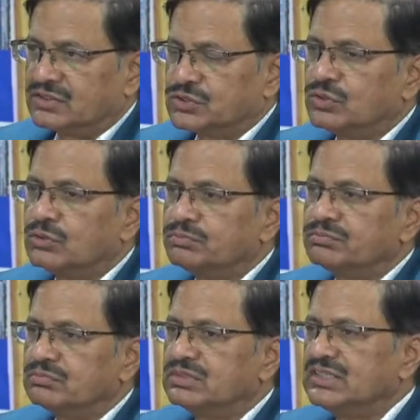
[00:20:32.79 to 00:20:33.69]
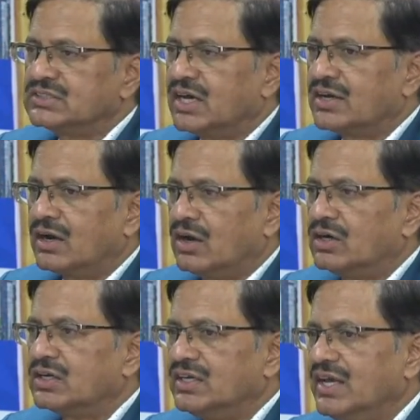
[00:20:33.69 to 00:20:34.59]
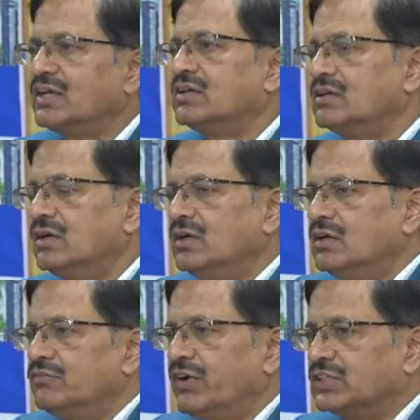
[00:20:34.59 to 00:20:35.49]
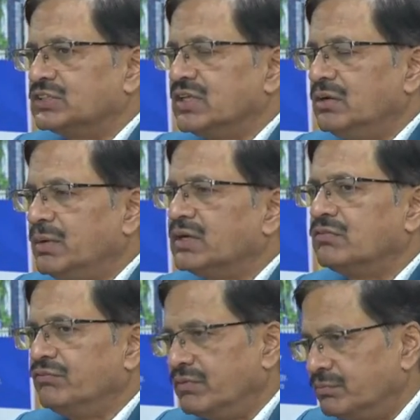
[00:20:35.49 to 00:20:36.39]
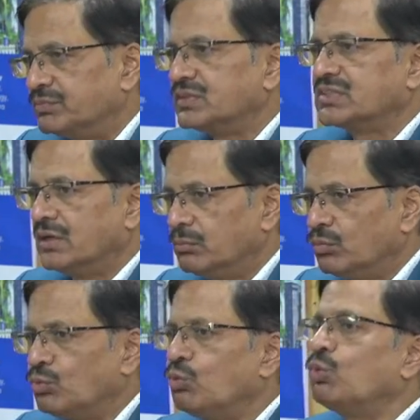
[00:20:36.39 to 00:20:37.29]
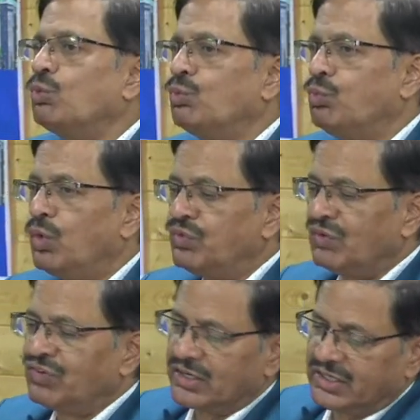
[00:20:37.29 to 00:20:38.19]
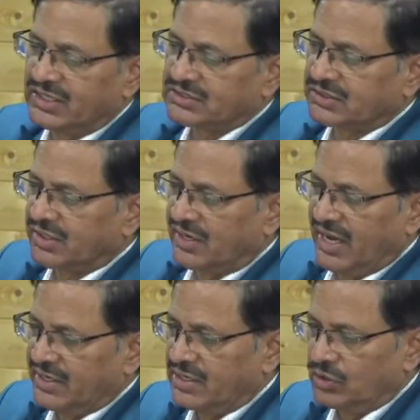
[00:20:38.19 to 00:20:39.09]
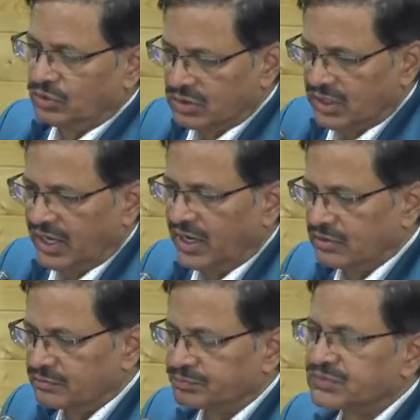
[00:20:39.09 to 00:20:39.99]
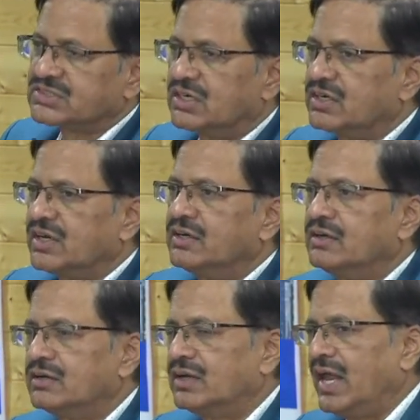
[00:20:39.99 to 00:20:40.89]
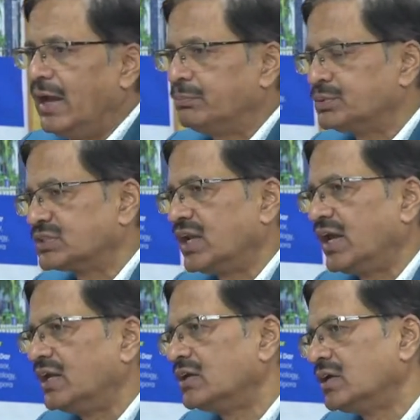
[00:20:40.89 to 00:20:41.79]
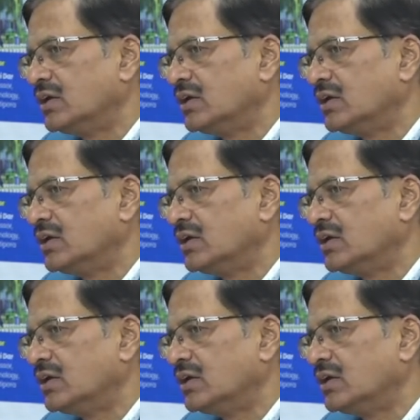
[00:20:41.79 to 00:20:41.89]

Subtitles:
So these are not yet functional, but some work is carried out, and certain labs like